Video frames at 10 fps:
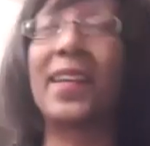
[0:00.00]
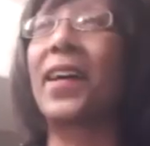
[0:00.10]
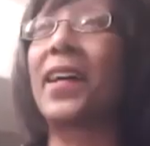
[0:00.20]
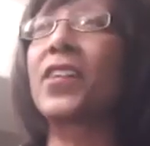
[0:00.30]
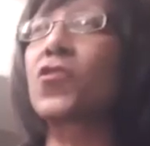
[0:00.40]

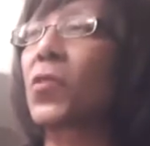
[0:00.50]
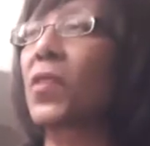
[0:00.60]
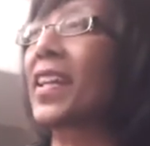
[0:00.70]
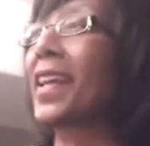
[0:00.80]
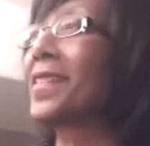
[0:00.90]
enjoy
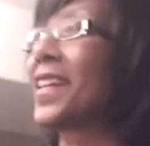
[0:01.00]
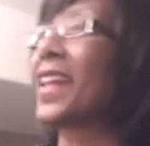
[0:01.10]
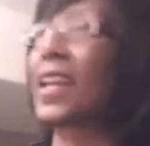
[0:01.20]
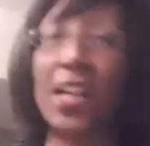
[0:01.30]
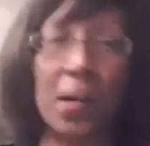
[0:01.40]
it. And then they
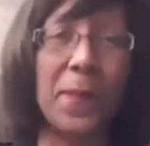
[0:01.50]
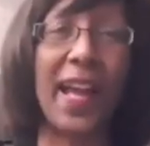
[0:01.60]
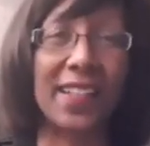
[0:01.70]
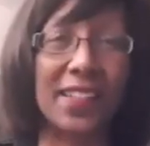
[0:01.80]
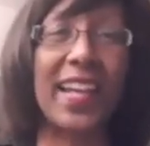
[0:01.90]
come
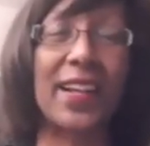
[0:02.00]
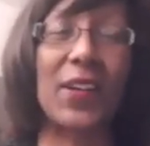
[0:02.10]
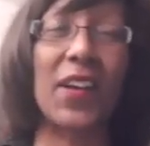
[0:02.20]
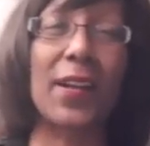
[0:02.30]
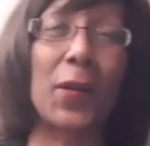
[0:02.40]
back later
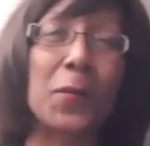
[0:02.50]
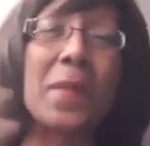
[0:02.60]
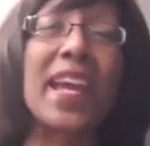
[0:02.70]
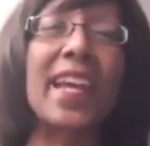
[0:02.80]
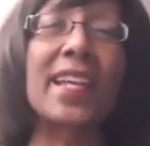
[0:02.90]
and are
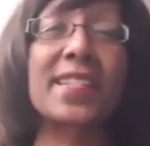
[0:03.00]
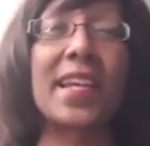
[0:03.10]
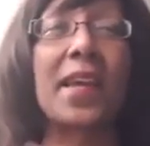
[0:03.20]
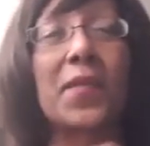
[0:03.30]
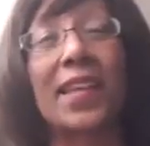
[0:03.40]
amazed
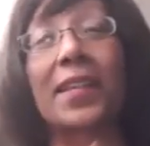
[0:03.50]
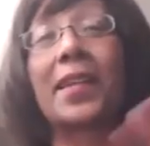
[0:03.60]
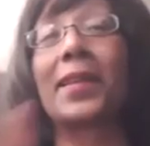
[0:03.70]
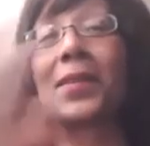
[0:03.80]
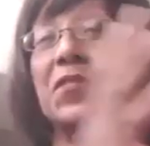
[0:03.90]
that the
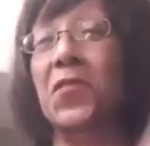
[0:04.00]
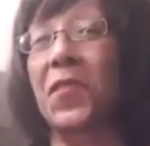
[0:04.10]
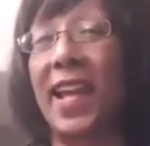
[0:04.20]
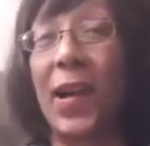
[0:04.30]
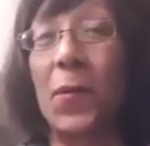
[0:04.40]
colors are
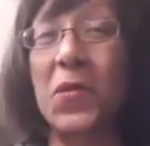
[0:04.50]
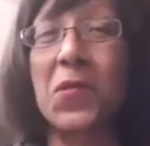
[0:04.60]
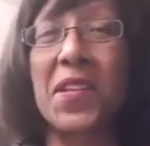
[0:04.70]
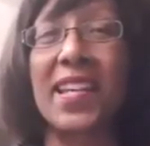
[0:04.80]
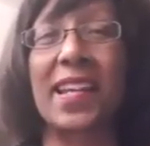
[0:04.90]
now
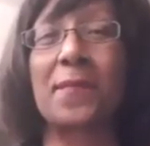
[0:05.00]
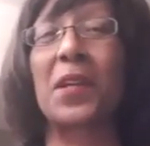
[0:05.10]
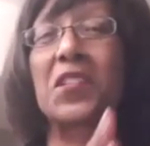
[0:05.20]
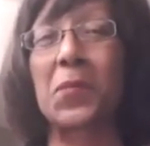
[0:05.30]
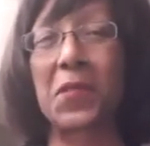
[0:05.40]
muted and
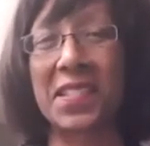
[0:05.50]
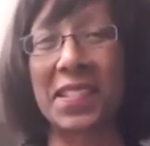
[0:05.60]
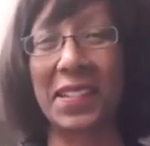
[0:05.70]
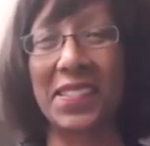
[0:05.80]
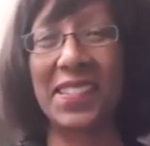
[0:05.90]
much more
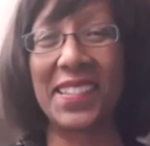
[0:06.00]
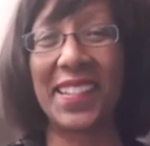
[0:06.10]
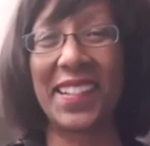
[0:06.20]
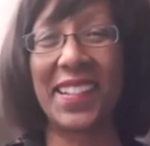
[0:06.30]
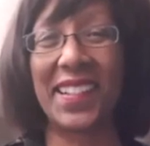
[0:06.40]
subtle.
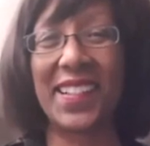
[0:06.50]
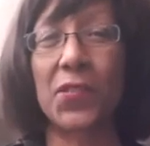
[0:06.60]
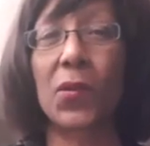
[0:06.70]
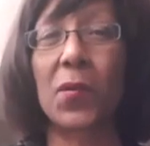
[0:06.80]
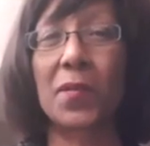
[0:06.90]

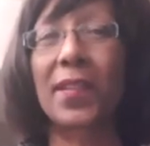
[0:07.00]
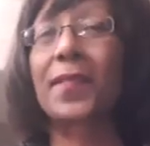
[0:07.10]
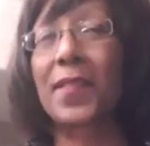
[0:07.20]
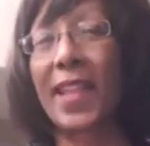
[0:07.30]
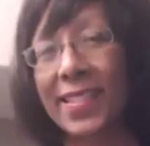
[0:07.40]
So
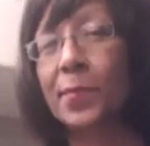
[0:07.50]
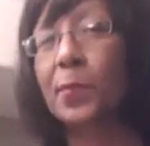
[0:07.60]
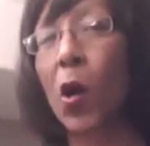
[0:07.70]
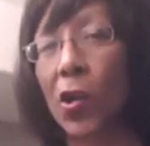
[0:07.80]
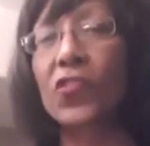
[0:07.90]
that's
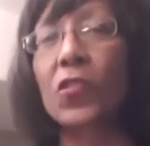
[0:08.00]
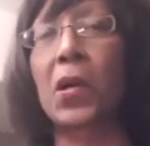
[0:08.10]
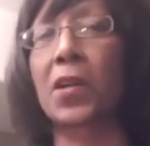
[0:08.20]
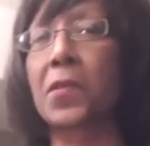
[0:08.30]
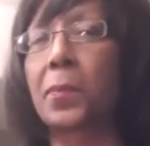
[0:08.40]
also
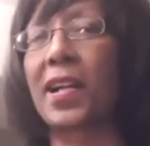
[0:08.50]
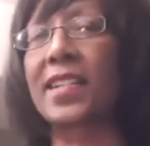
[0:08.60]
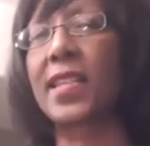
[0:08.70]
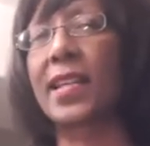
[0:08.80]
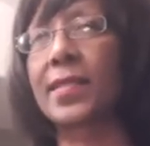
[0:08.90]
part of the
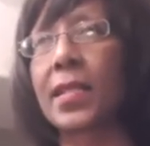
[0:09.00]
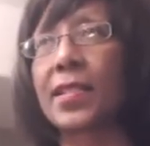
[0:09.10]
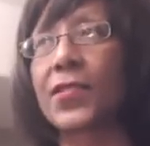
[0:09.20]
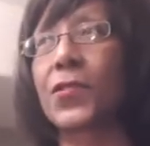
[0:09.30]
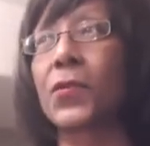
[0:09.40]
process,
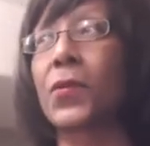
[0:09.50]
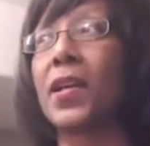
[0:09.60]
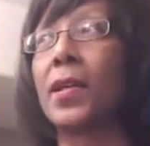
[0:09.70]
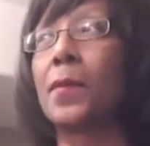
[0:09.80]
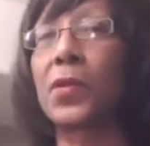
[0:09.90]
is to
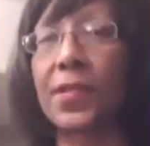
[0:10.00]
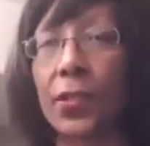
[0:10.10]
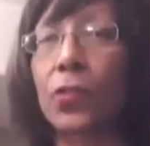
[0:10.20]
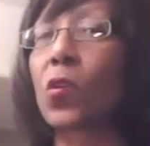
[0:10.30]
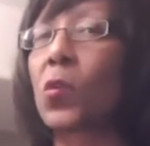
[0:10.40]
put the
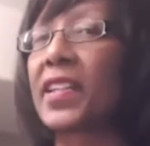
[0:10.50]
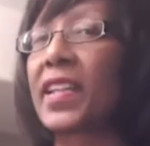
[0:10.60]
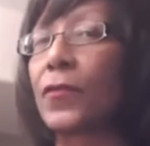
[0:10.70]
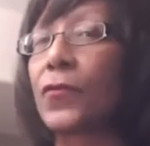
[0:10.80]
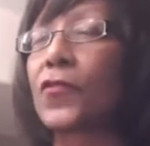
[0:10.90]
chroma
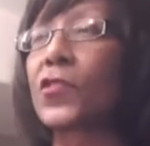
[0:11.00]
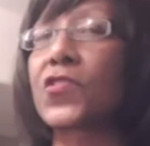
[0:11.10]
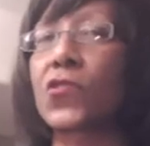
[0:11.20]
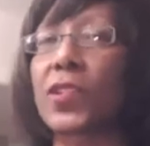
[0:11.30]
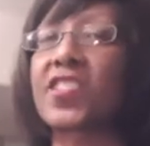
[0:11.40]
down first
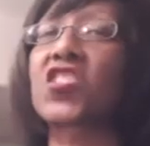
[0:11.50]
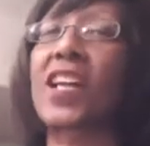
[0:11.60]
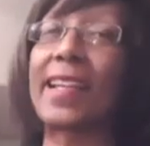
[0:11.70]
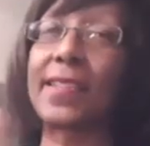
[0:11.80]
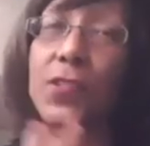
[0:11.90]
so it
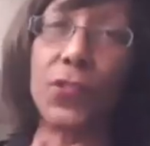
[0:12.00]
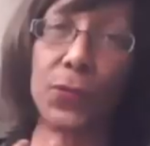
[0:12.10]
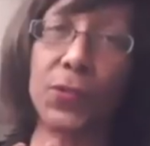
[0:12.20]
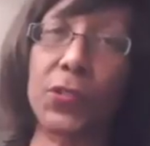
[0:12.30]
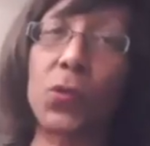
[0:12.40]
shines
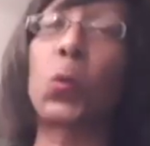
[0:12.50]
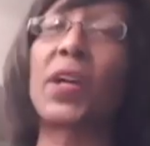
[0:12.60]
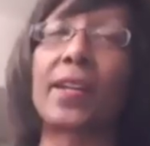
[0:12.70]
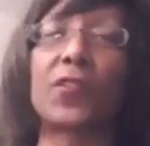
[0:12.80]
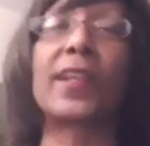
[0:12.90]
through
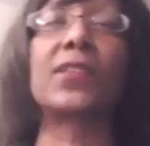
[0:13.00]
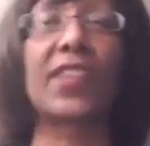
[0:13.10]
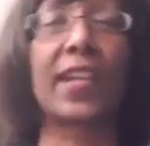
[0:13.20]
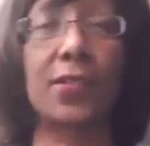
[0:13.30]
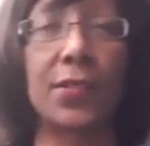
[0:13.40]
whatever else
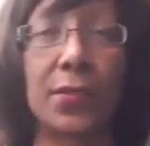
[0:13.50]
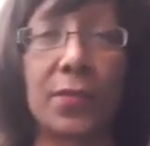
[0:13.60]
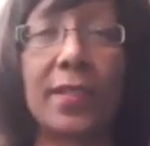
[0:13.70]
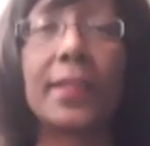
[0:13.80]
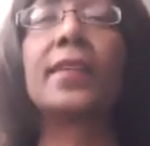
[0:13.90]
I do.
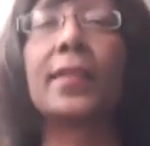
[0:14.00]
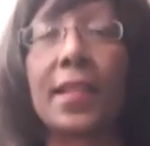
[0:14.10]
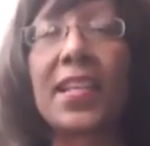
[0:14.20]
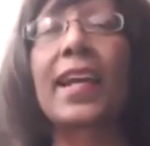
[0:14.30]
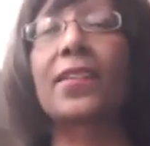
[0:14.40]
And
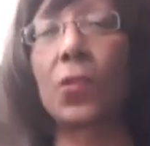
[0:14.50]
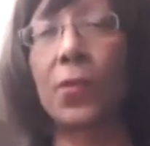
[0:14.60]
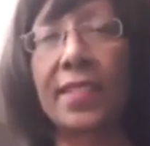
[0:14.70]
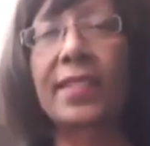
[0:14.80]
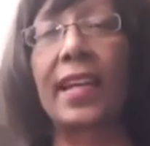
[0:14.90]
then I tone
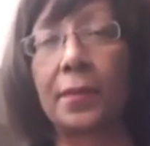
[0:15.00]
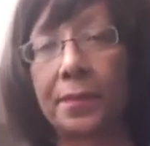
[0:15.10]
it down.